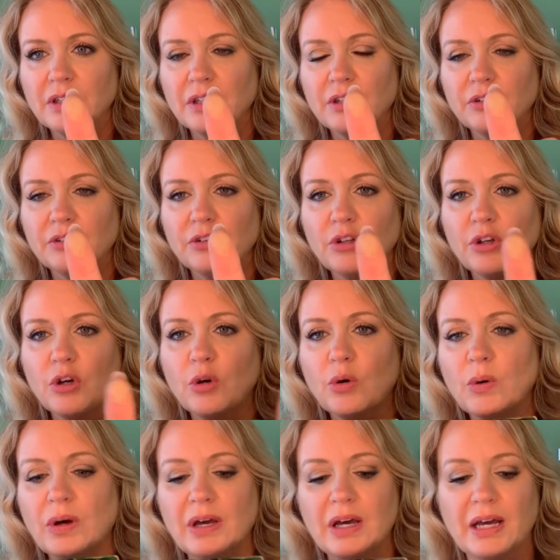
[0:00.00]

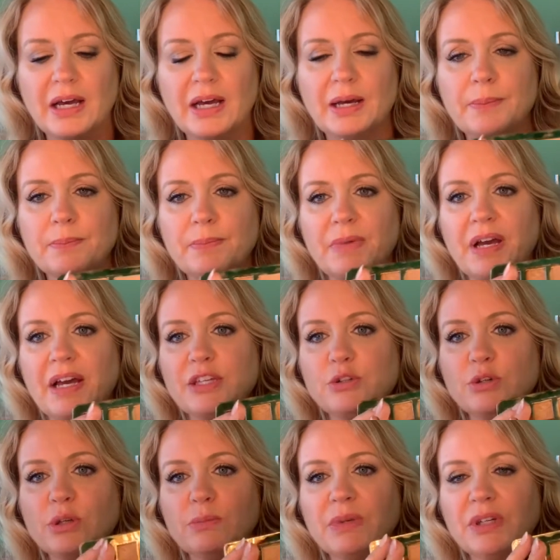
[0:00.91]
So
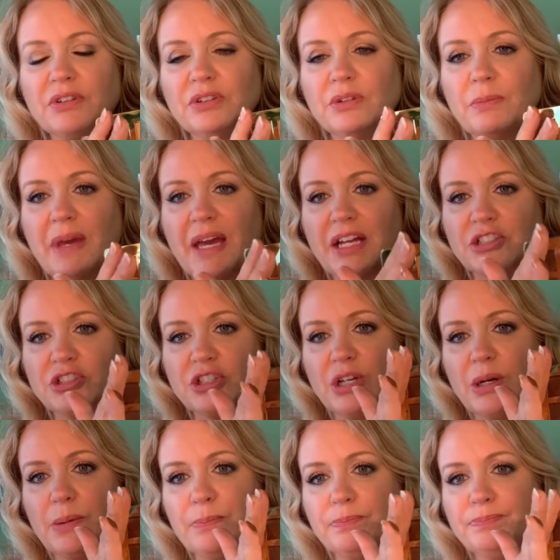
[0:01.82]
you can mix and match
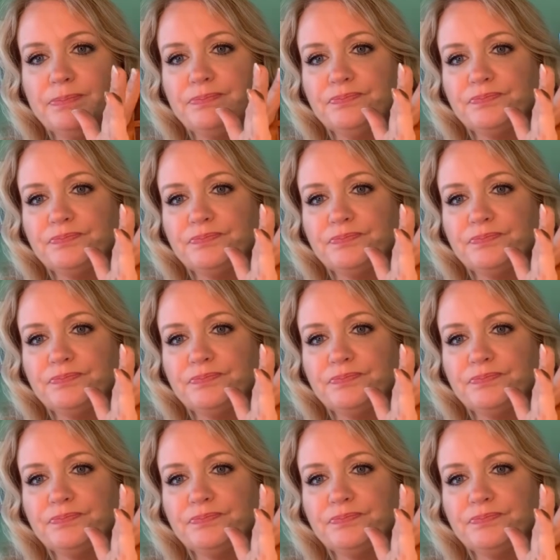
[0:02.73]
them.